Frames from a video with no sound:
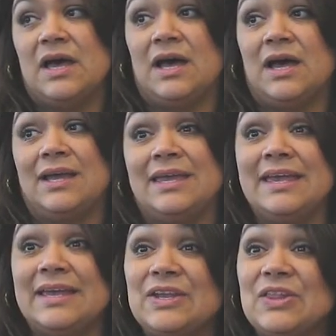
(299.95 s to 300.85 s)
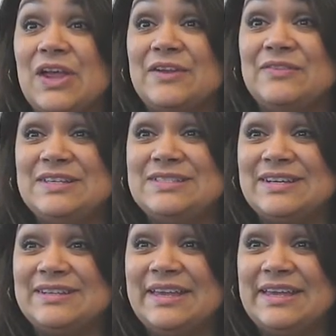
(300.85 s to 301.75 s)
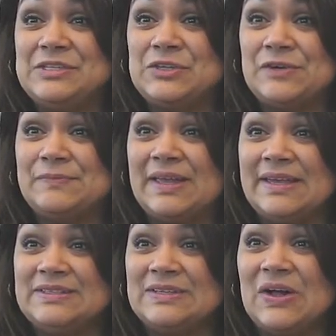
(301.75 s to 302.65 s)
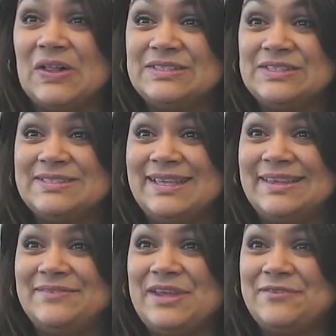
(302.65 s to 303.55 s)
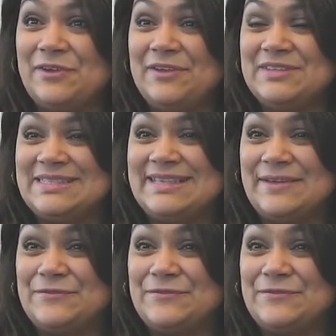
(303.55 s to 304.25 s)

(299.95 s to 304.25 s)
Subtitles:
again, a lot of these young ladies are applying to colleges that they've never even set